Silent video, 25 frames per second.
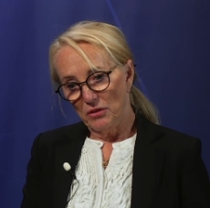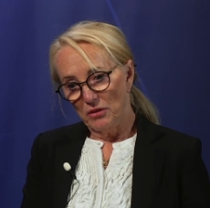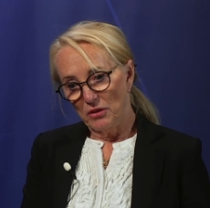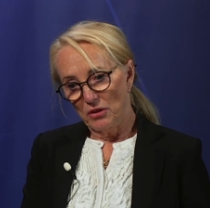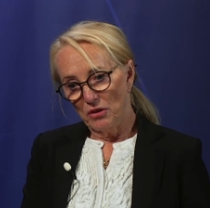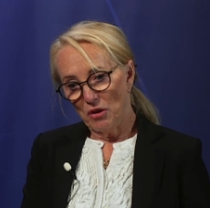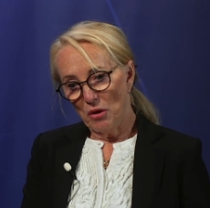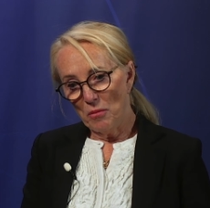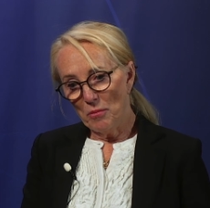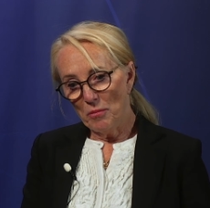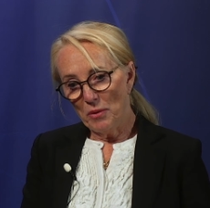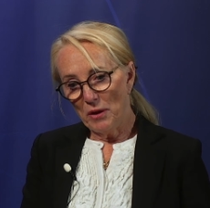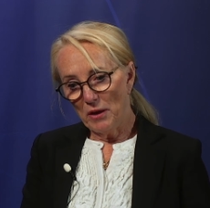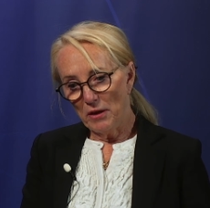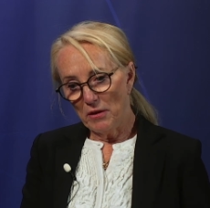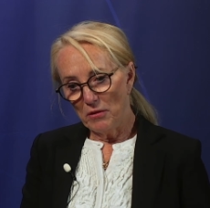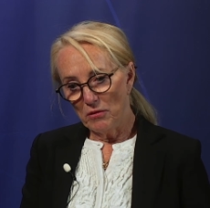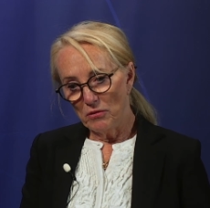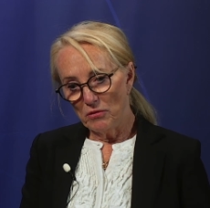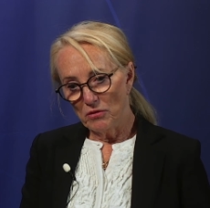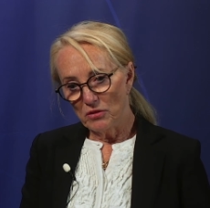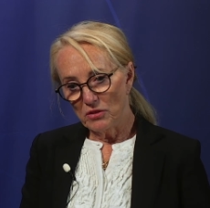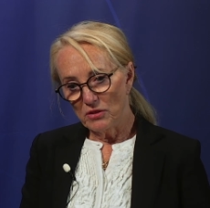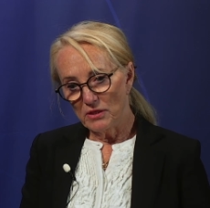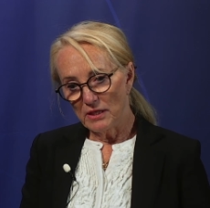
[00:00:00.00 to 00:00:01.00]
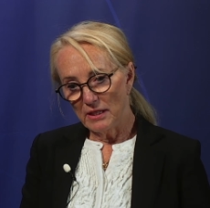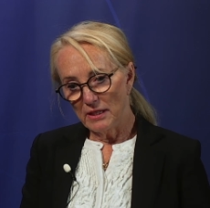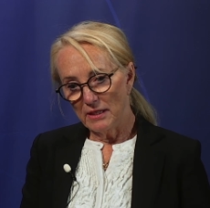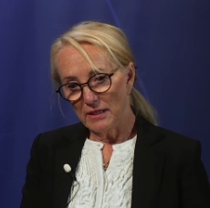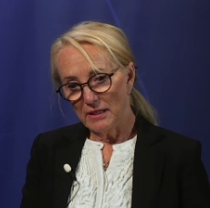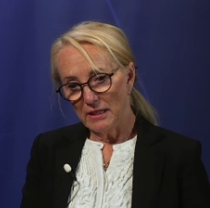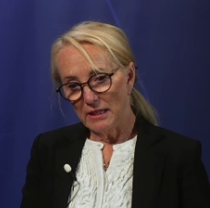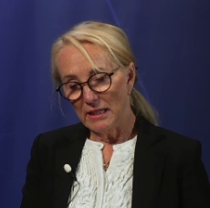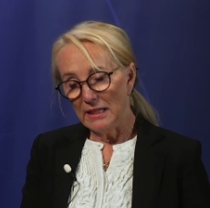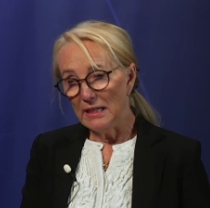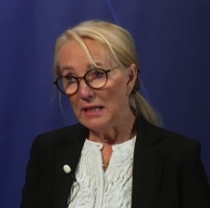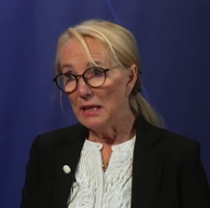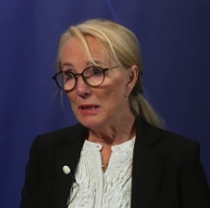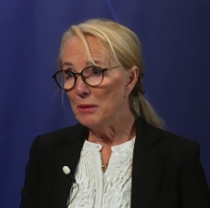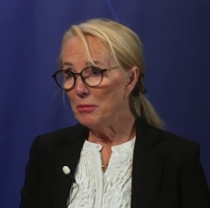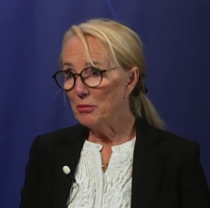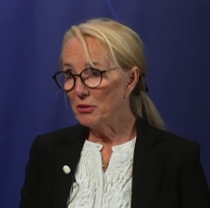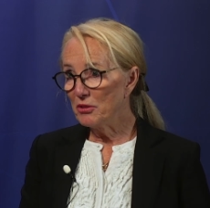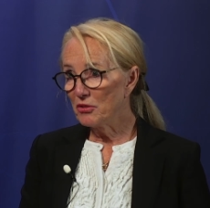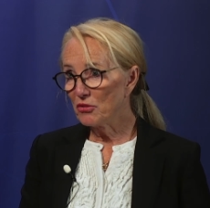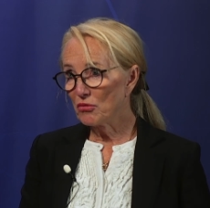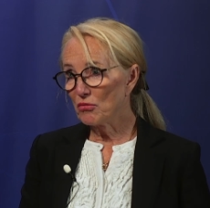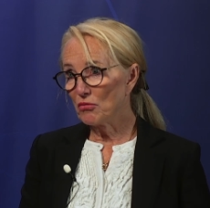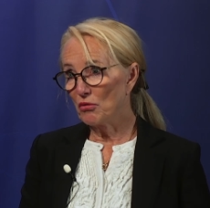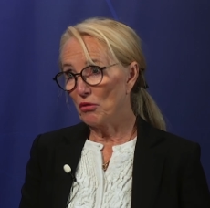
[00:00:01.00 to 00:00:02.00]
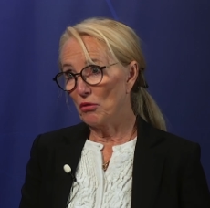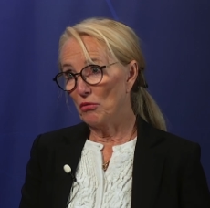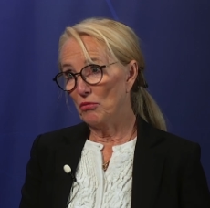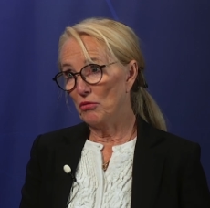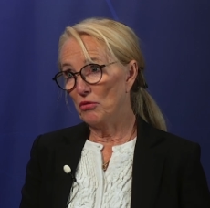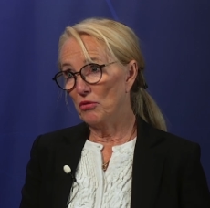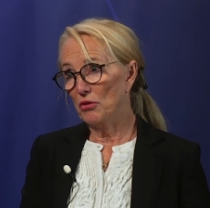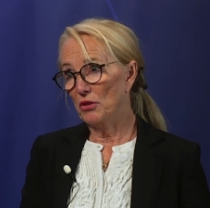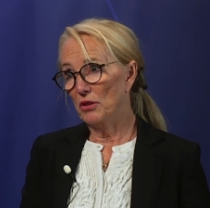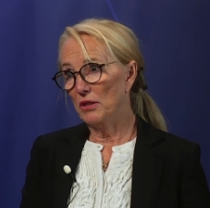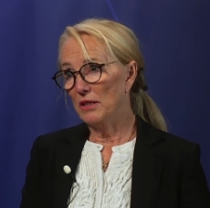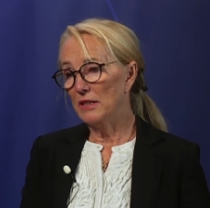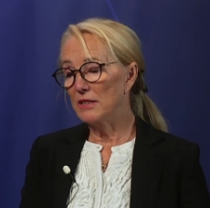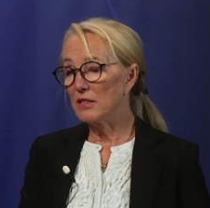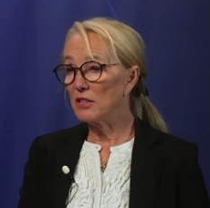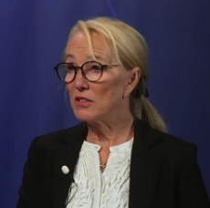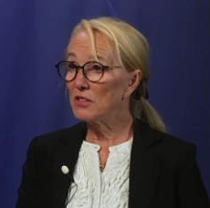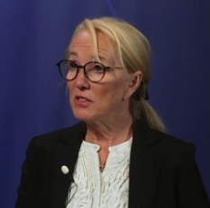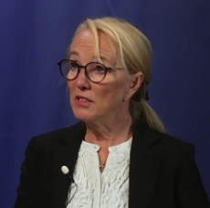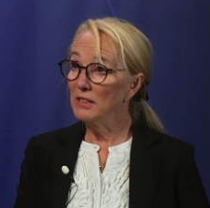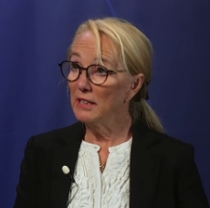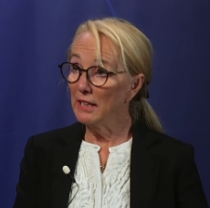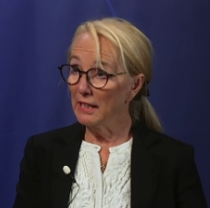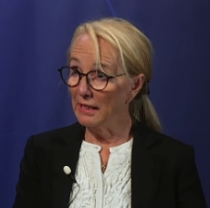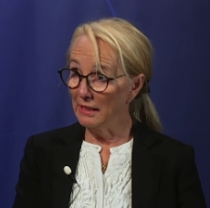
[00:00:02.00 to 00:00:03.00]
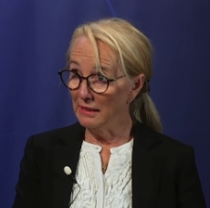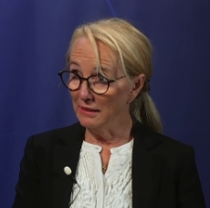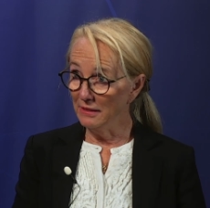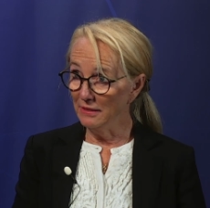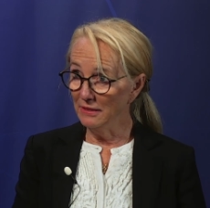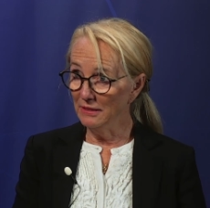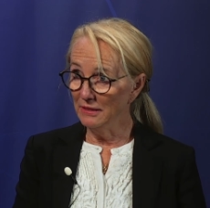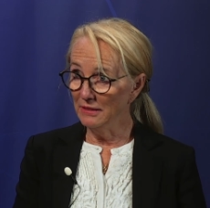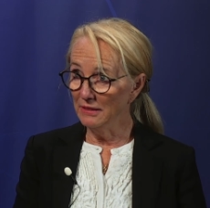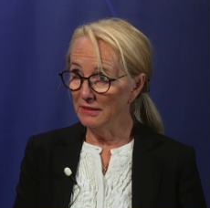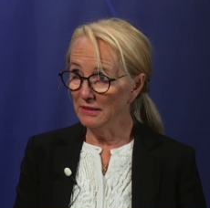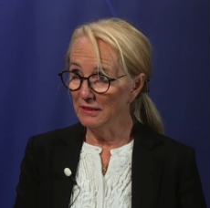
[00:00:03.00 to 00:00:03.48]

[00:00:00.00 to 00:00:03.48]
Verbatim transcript: compounds that inhibits growth. It doesn't kill,